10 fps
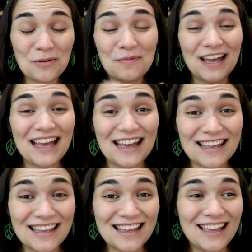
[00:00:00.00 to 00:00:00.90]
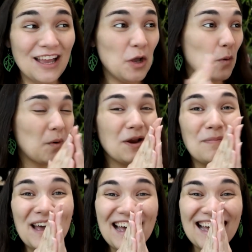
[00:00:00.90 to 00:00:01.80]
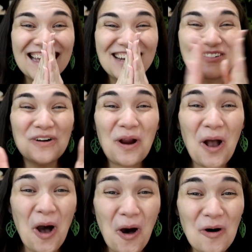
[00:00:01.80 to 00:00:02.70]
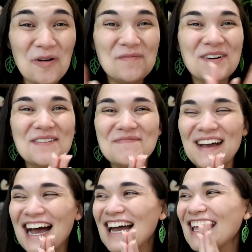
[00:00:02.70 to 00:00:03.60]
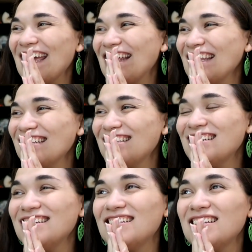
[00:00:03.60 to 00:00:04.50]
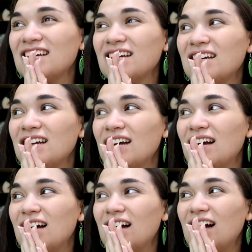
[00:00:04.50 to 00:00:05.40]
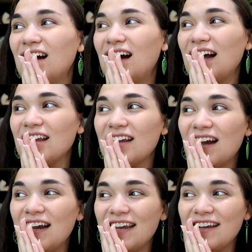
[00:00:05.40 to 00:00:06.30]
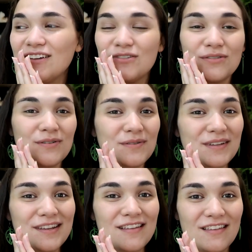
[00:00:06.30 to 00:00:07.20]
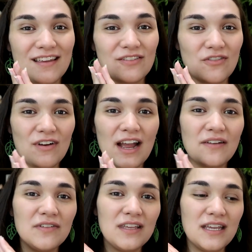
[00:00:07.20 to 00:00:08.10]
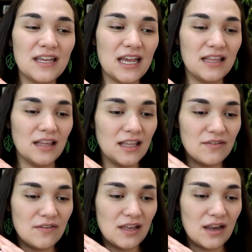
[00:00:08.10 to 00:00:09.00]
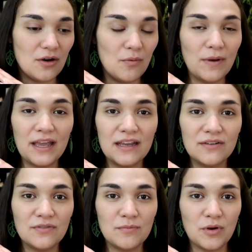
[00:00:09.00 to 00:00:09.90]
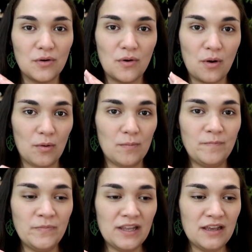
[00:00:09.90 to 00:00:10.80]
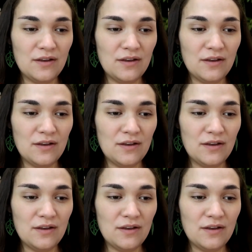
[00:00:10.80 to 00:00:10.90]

we're back. We're back. We're home. We're back and this is I, I truly think traveling and living away from your home